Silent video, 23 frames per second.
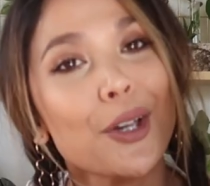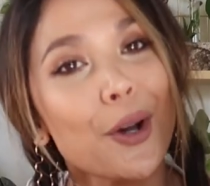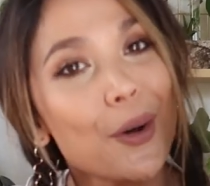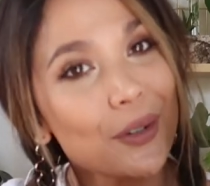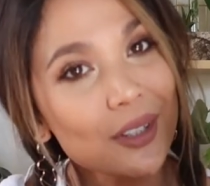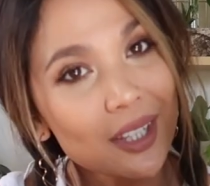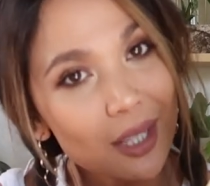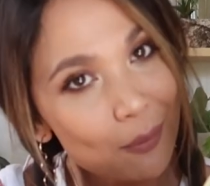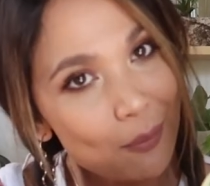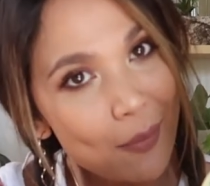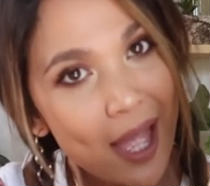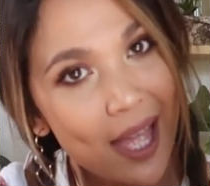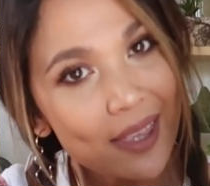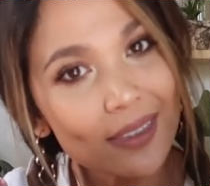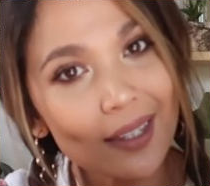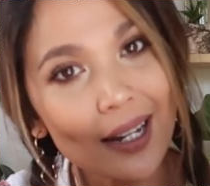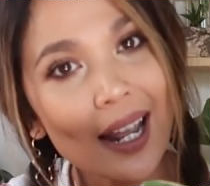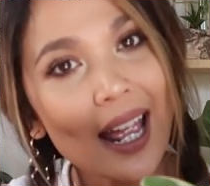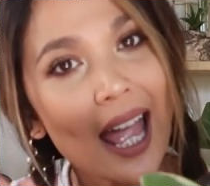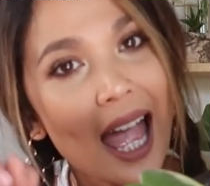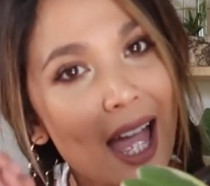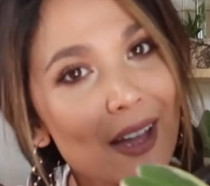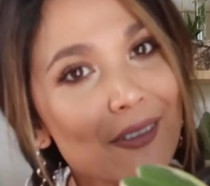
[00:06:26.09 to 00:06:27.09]
Don't get mad
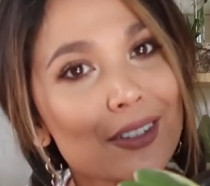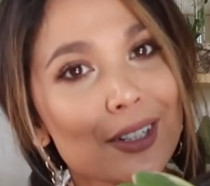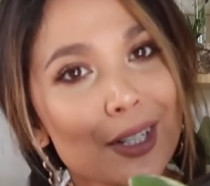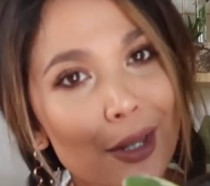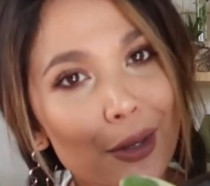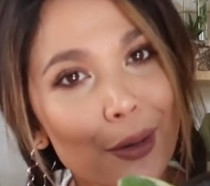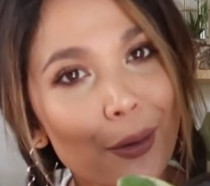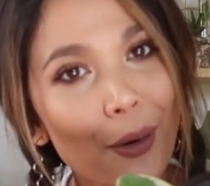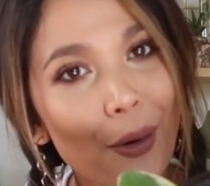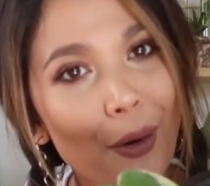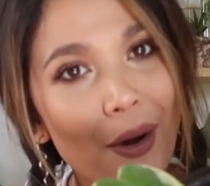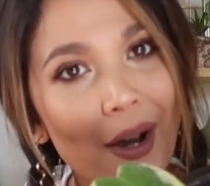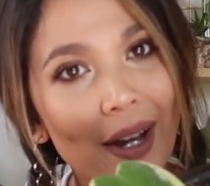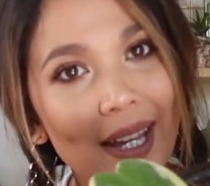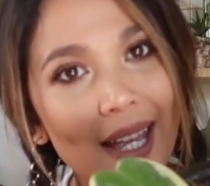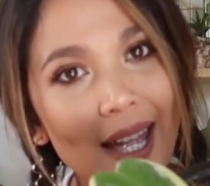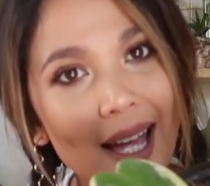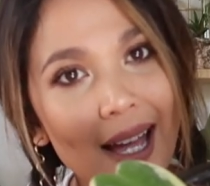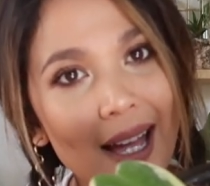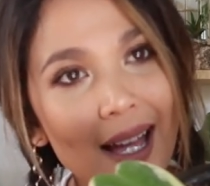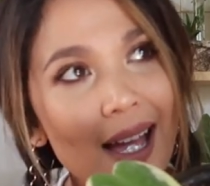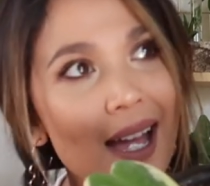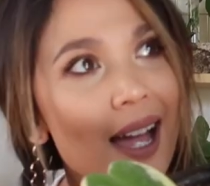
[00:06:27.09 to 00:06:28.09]
that I have another
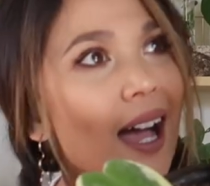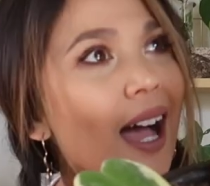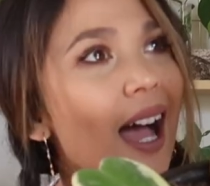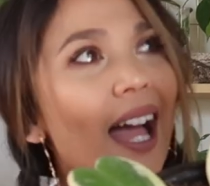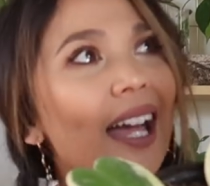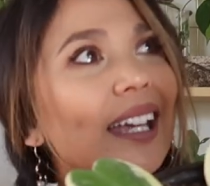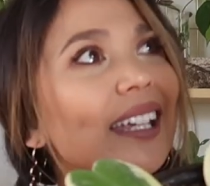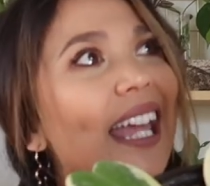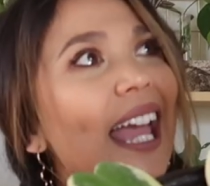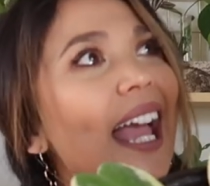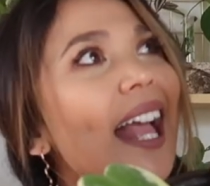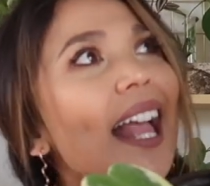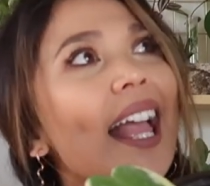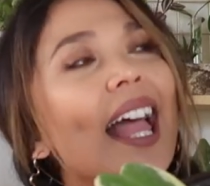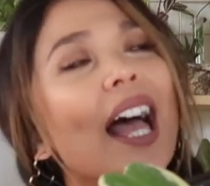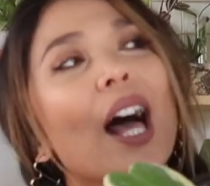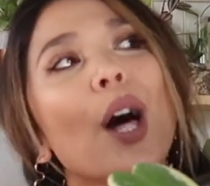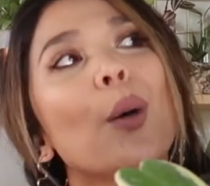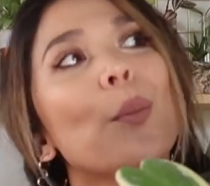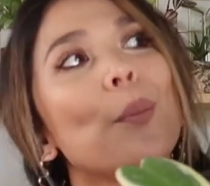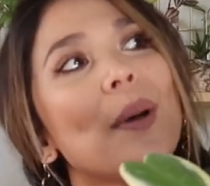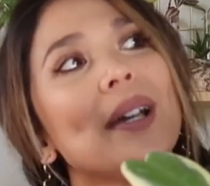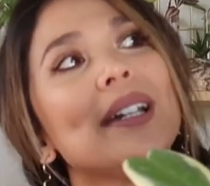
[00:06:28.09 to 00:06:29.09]
Hoya. I can't
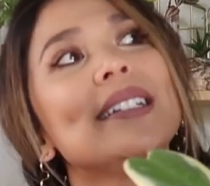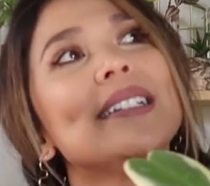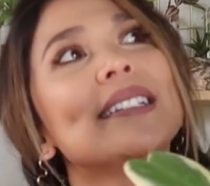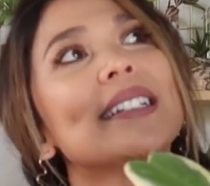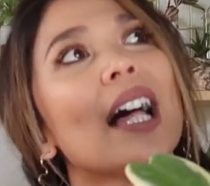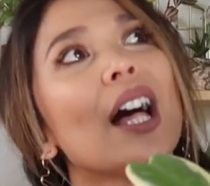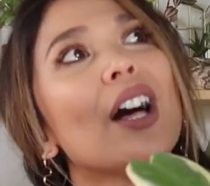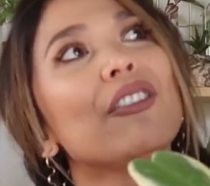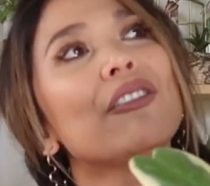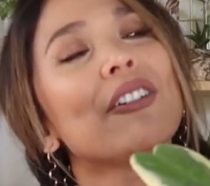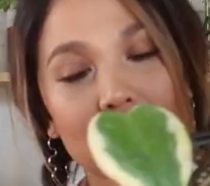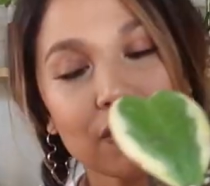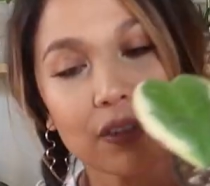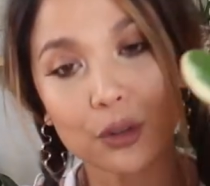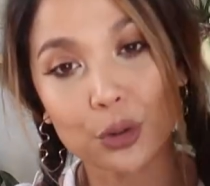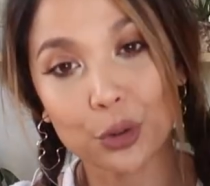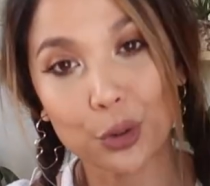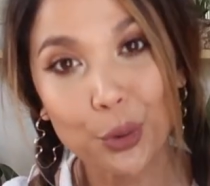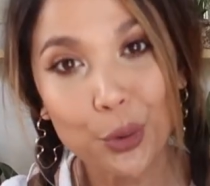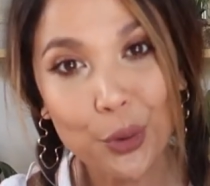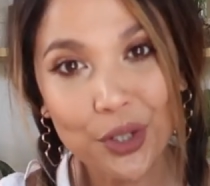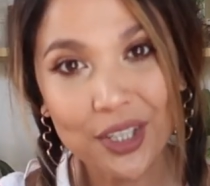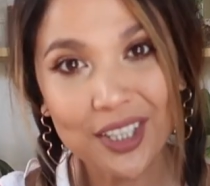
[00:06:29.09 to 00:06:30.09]
help myself. I've
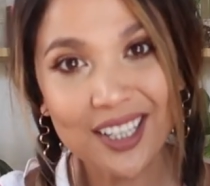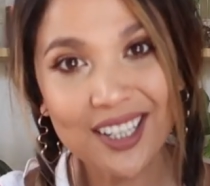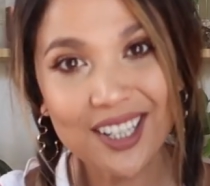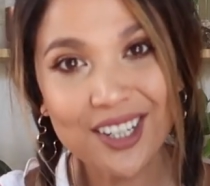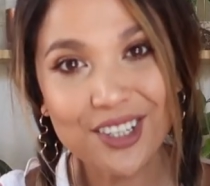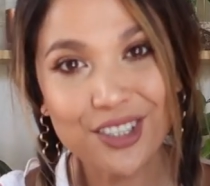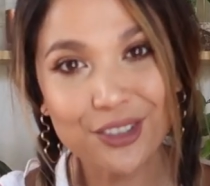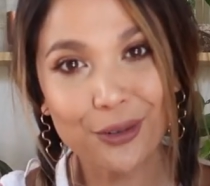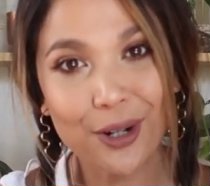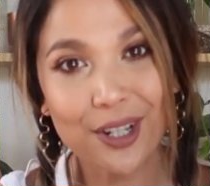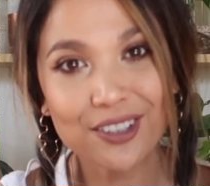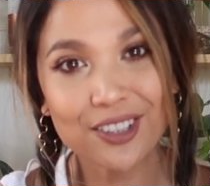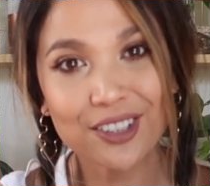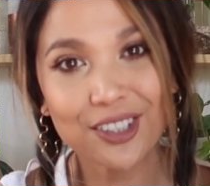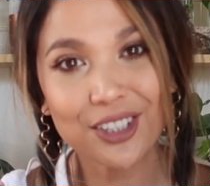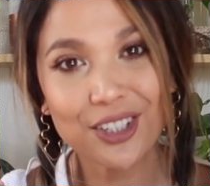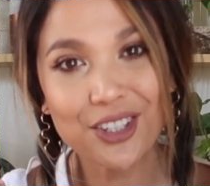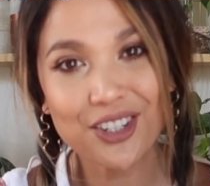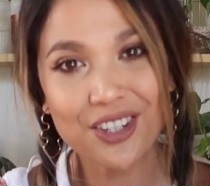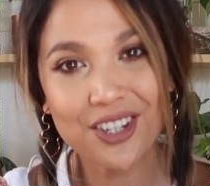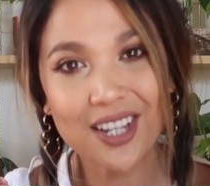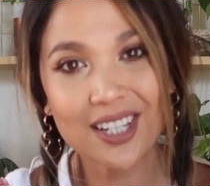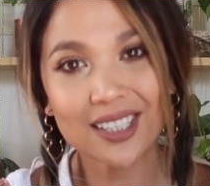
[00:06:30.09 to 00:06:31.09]
New Year's
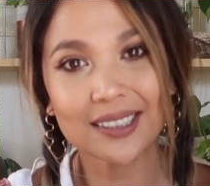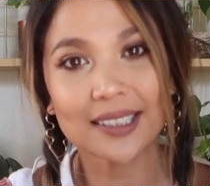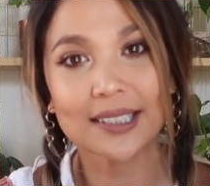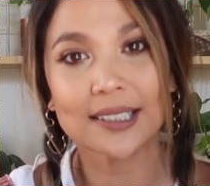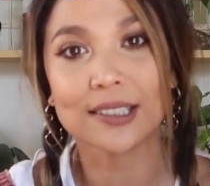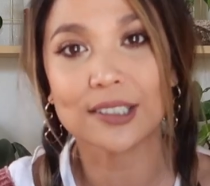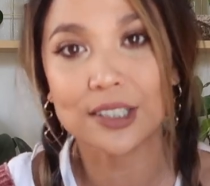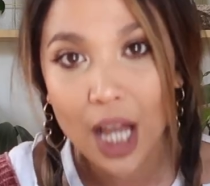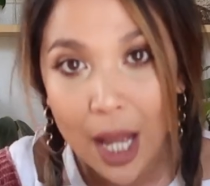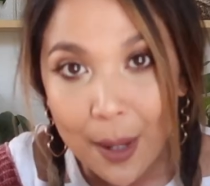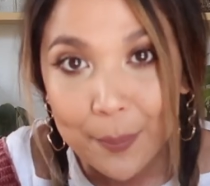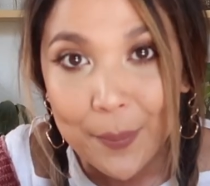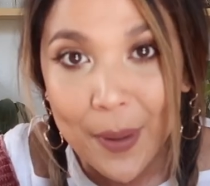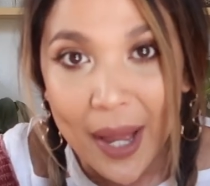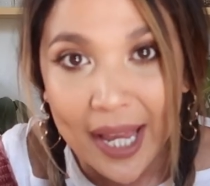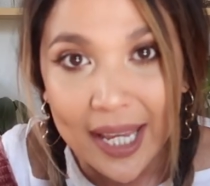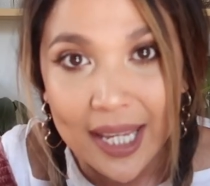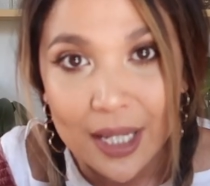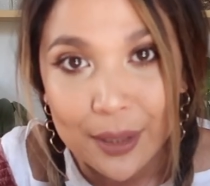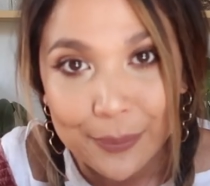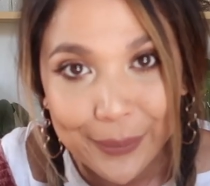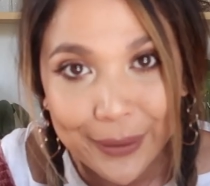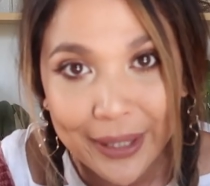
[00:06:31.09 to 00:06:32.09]
resolution, stop
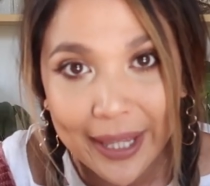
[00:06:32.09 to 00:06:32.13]
buying